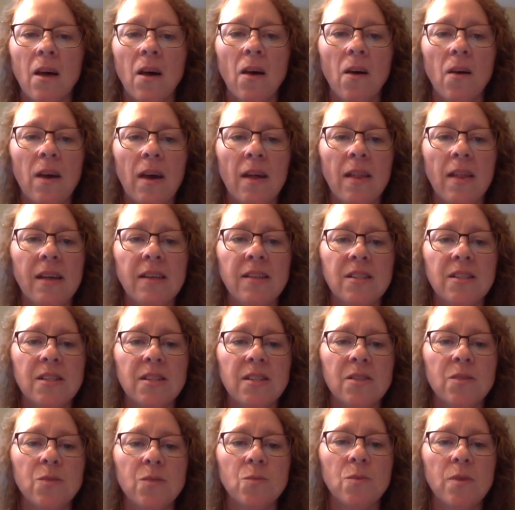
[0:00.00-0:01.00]
that's
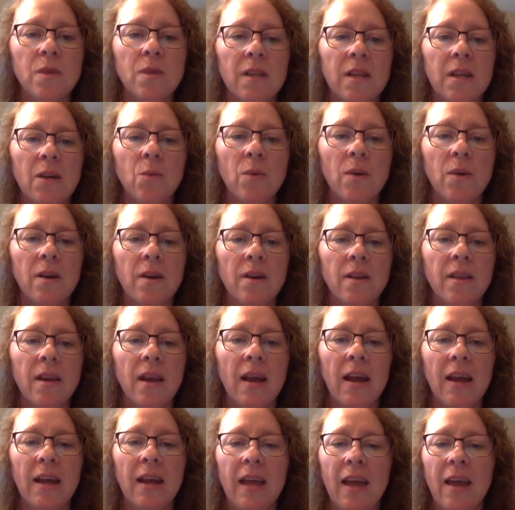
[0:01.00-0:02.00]
really weird that
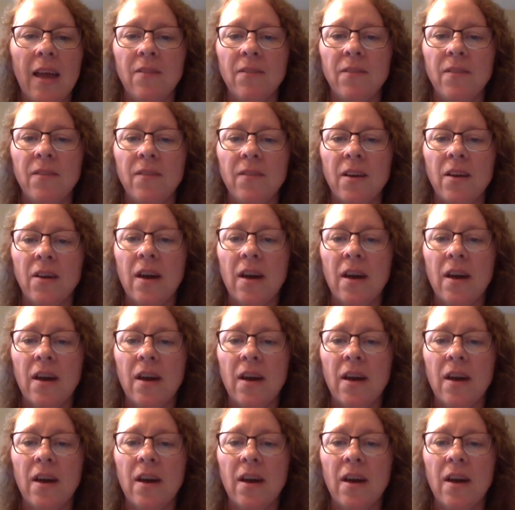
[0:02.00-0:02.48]
I can't figure